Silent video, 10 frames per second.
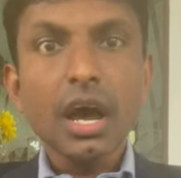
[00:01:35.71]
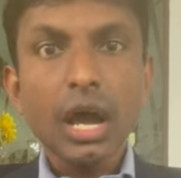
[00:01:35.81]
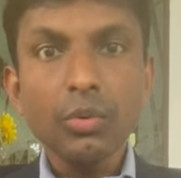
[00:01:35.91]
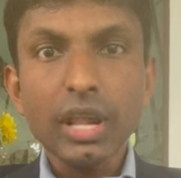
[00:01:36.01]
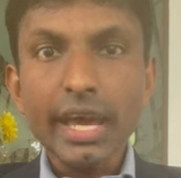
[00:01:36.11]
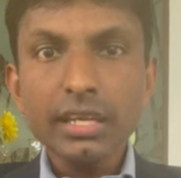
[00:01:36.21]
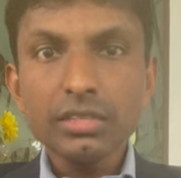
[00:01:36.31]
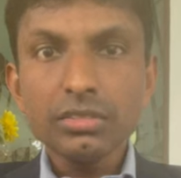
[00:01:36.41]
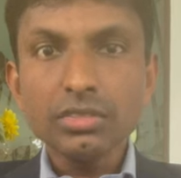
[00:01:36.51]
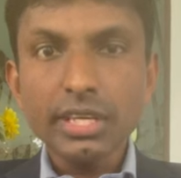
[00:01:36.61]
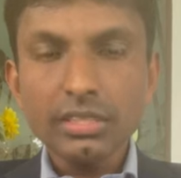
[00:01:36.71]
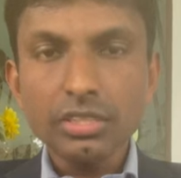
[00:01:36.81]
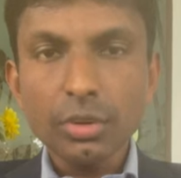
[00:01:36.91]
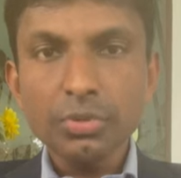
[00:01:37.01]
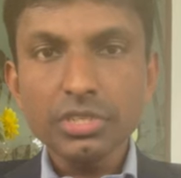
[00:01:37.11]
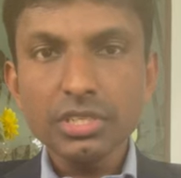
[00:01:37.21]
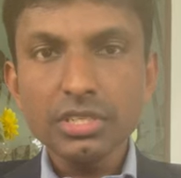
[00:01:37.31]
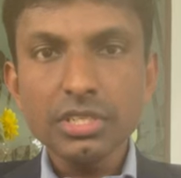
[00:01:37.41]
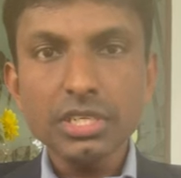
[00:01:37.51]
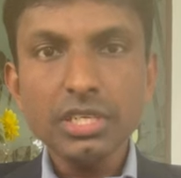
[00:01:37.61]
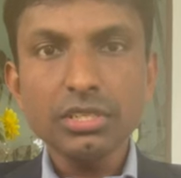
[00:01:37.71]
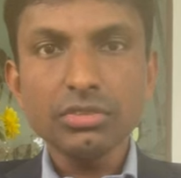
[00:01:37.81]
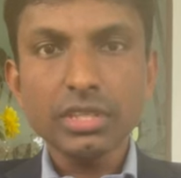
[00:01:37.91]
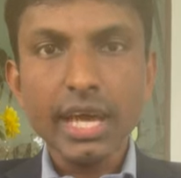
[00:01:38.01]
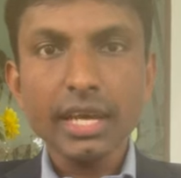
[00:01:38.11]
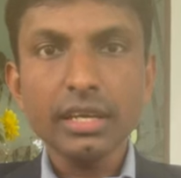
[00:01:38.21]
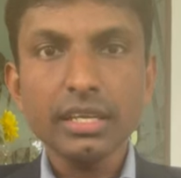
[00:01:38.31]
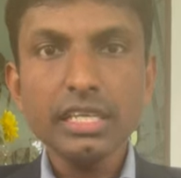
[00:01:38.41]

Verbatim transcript: I would like to take this opportunity to thank